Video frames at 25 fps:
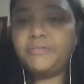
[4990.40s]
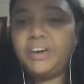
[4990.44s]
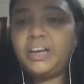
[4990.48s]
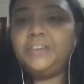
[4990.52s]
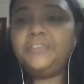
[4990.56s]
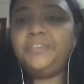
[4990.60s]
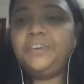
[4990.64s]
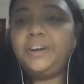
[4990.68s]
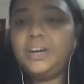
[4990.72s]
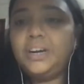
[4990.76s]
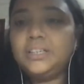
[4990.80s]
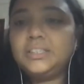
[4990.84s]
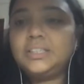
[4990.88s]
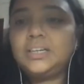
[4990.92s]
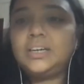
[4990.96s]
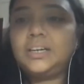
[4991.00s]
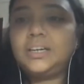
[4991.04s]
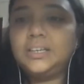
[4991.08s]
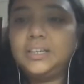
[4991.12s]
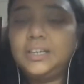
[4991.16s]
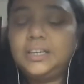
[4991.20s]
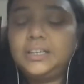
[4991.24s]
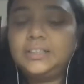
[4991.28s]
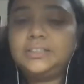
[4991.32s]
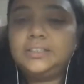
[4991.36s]
welfare is a
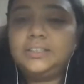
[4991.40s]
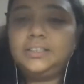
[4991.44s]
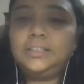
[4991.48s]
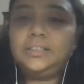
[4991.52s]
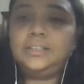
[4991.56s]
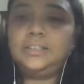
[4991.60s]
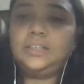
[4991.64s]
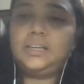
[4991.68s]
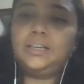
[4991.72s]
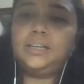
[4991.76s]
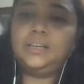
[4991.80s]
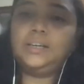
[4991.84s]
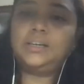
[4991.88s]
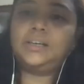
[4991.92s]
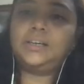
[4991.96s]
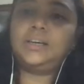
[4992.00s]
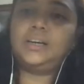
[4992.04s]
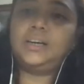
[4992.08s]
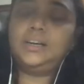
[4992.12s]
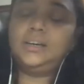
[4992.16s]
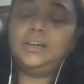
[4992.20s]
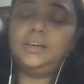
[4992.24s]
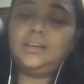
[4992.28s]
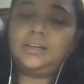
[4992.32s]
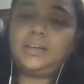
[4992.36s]
contested
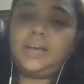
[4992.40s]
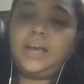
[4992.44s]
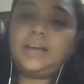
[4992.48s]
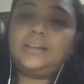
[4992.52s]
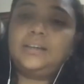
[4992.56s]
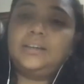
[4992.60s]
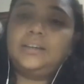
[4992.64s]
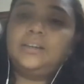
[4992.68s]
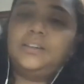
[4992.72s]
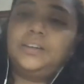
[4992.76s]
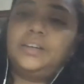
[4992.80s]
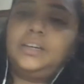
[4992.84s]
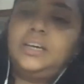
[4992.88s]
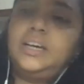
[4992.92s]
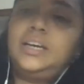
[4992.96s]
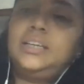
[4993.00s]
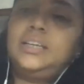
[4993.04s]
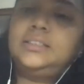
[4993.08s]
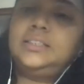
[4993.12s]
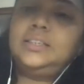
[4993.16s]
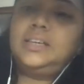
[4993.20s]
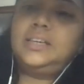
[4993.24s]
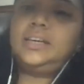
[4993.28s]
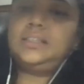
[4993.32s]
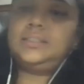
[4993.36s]
category
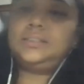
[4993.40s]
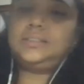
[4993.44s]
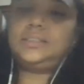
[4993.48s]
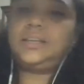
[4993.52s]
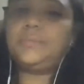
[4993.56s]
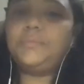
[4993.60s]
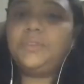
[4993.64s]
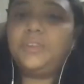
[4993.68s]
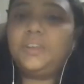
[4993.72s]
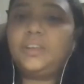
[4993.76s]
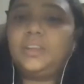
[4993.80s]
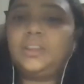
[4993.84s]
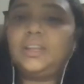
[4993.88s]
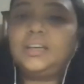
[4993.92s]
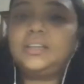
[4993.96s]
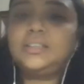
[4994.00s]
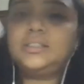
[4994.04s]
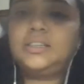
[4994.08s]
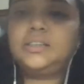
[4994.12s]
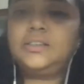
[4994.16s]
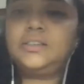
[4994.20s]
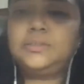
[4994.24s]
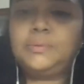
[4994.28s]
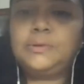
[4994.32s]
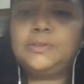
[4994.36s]
as something that is
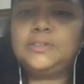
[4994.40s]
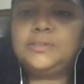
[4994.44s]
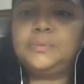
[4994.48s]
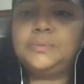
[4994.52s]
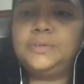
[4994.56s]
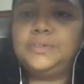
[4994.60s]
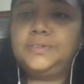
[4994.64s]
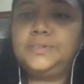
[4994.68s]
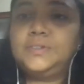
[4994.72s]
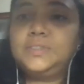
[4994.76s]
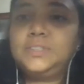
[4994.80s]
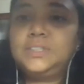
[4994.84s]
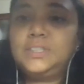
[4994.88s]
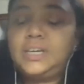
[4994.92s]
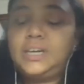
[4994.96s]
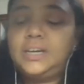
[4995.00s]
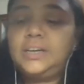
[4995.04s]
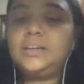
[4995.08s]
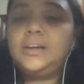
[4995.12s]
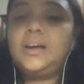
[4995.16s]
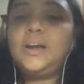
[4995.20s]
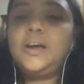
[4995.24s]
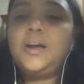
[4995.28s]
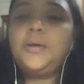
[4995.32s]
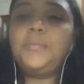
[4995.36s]
a responsibility to the
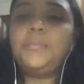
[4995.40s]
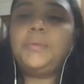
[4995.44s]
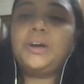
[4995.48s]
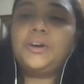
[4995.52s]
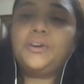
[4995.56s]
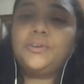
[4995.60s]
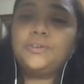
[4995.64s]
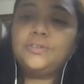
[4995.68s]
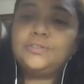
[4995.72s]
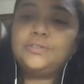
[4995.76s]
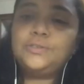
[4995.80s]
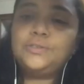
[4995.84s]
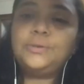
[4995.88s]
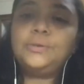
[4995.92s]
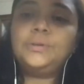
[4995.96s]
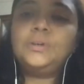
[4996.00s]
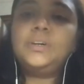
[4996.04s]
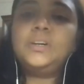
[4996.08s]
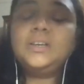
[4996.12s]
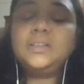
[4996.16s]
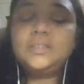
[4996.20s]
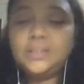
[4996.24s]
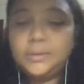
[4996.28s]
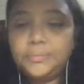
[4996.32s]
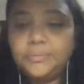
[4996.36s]
state, but also
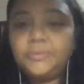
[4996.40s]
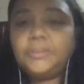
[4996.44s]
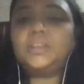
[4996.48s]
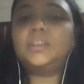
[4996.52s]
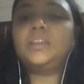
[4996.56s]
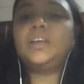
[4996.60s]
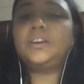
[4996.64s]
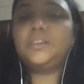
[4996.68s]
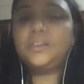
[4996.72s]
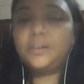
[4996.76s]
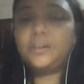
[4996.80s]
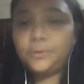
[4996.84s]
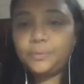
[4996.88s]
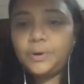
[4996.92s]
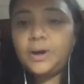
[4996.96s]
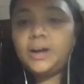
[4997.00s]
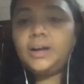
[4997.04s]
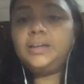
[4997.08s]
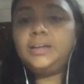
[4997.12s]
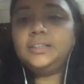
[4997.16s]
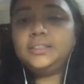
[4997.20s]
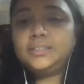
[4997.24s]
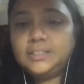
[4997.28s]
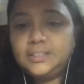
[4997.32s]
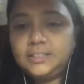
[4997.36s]
something that
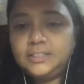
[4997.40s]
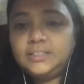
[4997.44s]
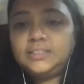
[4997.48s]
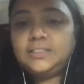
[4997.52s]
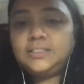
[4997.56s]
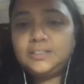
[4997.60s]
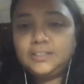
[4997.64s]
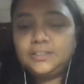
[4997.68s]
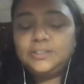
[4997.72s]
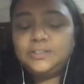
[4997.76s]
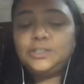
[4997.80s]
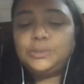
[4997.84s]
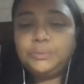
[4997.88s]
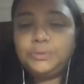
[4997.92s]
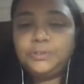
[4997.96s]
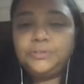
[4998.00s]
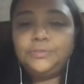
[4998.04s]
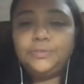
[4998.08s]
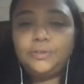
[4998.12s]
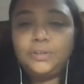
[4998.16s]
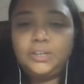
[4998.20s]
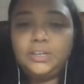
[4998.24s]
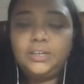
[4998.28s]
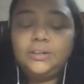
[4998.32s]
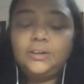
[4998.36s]
requires the citizen to be
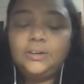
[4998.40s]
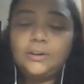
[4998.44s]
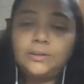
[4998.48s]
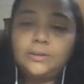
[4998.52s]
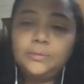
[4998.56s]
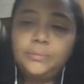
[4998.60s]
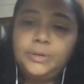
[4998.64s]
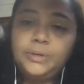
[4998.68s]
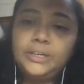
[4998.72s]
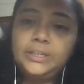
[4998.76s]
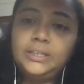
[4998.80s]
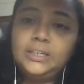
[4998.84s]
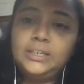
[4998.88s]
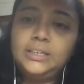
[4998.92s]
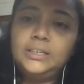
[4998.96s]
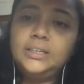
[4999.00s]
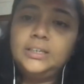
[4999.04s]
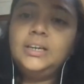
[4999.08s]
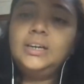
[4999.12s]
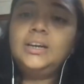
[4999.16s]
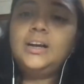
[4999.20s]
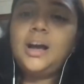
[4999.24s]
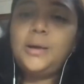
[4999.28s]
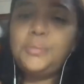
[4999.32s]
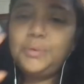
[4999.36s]
fully documented.
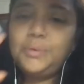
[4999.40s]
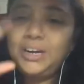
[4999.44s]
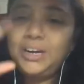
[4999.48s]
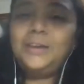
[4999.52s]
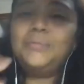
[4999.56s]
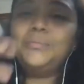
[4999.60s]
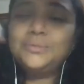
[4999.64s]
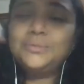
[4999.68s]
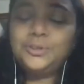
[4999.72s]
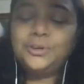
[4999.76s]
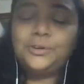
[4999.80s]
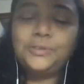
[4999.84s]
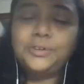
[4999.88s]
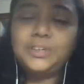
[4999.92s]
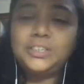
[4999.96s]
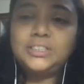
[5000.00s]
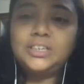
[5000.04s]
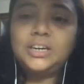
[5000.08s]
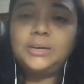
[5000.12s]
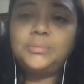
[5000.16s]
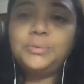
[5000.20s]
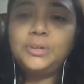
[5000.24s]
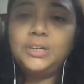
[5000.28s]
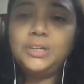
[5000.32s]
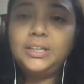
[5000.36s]
I mean, I'm sort of
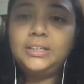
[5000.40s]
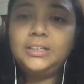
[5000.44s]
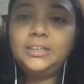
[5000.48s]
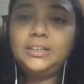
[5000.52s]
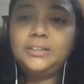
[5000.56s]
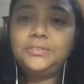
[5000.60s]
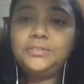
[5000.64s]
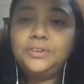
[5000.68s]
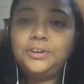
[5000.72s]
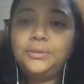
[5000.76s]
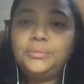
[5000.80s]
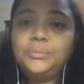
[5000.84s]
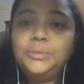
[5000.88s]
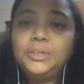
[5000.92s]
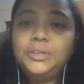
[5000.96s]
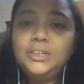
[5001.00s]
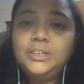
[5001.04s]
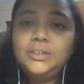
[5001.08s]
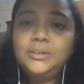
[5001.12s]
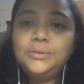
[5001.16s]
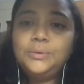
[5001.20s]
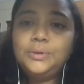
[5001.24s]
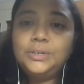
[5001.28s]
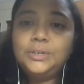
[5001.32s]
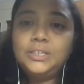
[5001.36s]
extrapolating from
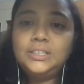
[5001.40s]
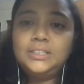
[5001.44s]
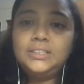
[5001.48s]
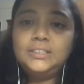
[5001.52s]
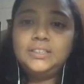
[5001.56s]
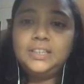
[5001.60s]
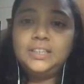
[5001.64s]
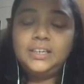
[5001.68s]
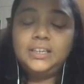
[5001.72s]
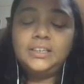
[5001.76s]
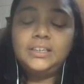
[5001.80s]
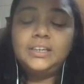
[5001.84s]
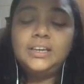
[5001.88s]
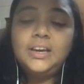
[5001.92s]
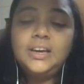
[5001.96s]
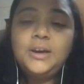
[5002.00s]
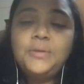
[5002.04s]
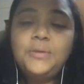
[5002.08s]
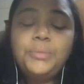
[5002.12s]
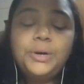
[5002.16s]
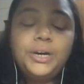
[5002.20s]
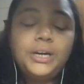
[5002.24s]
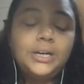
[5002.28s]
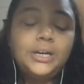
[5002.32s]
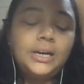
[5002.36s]
what he's saying,
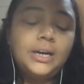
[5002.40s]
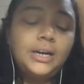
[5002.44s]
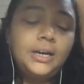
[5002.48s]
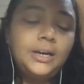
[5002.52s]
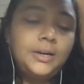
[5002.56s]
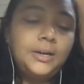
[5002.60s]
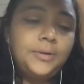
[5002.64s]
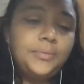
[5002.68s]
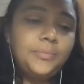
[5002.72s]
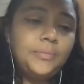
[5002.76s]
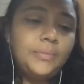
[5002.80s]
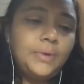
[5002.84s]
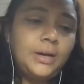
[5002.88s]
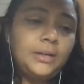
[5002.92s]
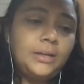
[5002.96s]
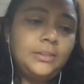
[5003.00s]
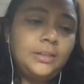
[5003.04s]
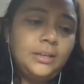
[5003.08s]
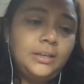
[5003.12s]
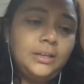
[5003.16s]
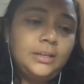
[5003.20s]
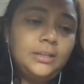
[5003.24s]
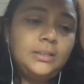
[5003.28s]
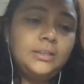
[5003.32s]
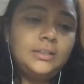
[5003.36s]
but I
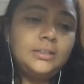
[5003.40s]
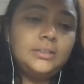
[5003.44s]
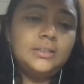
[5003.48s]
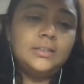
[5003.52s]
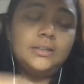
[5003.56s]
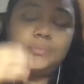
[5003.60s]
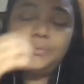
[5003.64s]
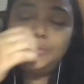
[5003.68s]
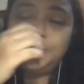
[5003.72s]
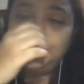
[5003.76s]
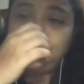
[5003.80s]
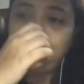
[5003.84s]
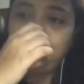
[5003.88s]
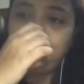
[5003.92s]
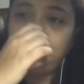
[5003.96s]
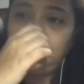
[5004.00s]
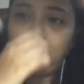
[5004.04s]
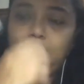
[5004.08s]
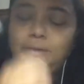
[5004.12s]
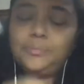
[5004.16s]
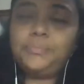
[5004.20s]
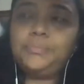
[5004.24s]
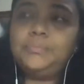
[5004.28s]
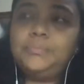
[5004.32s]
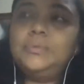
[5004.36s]
think in terms of
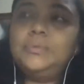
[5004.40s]
like